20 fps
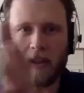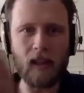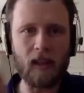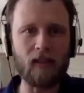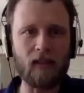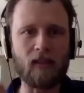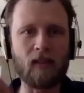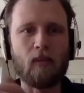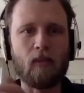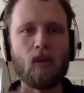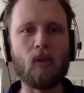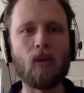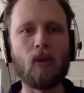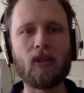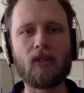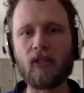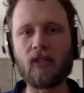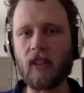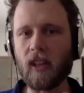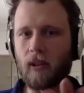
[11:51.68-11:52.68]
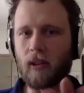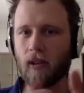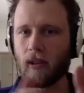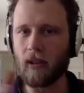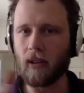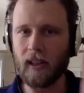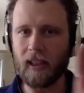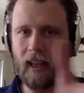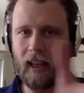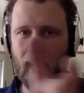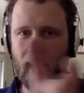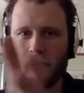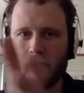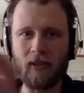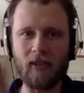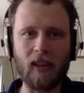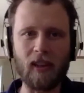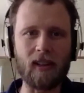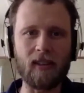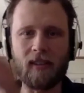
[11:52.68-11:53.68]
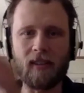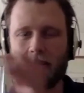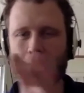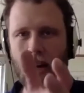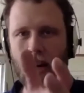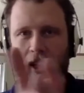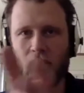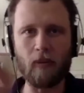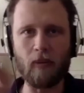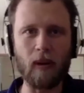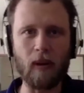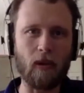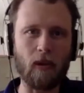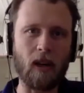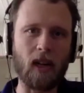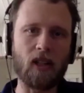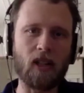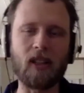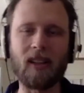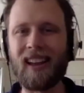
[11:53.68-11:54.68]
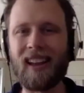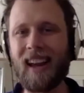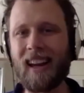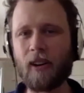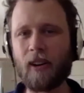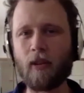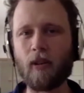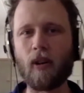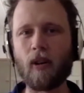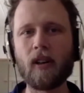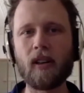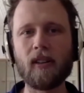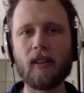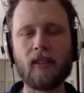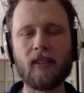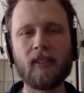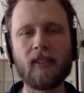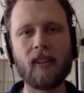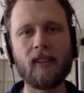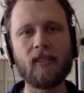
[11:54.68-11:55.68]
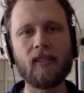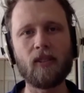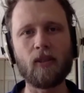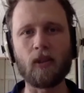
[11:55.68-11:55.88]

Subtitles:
into more skill and game sense and match preparation later on in the season,